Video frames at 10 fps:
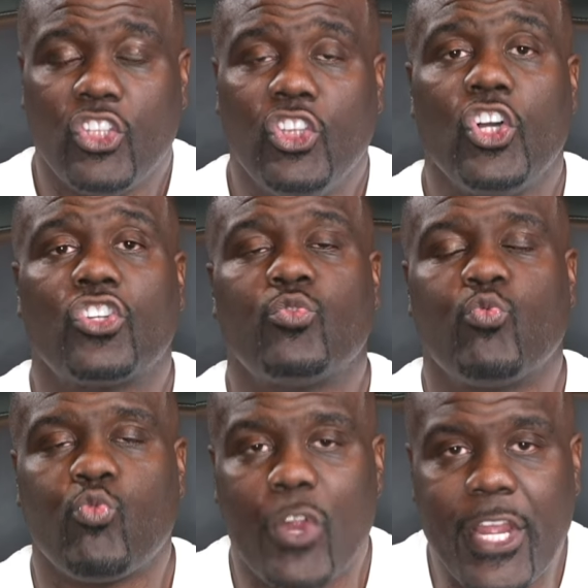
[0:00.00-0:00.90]
looks
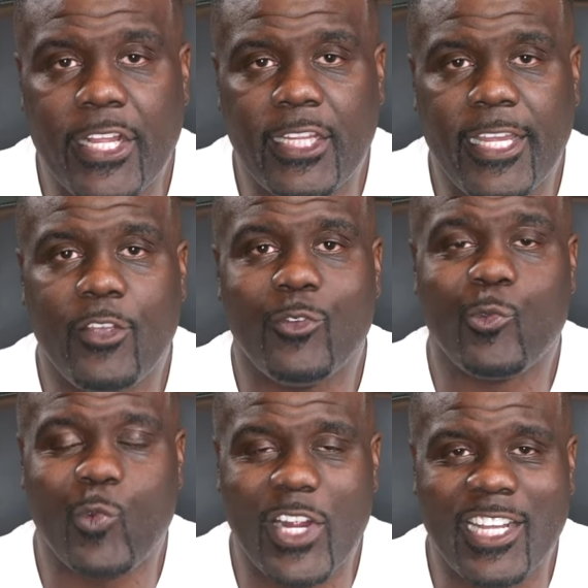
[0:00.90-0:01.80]
really,
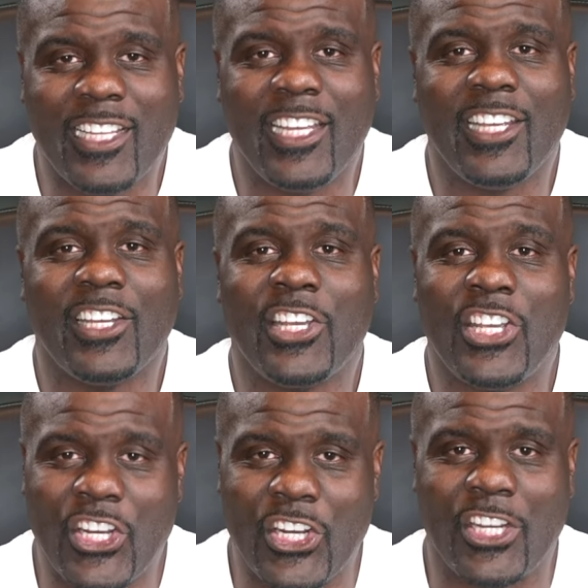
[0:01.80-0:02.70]
really
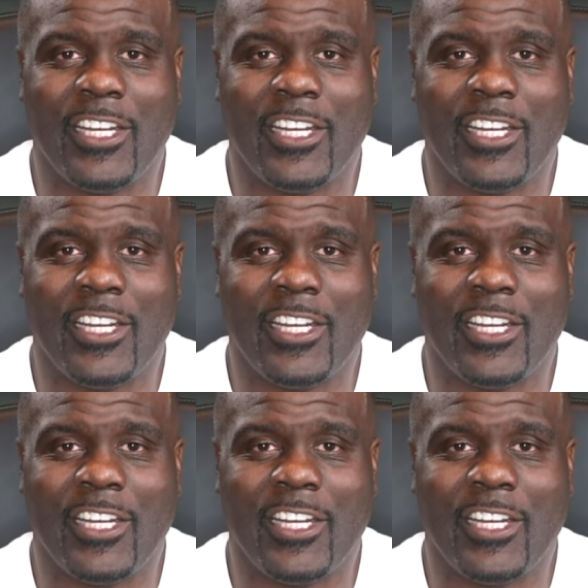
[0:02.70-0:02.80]
good.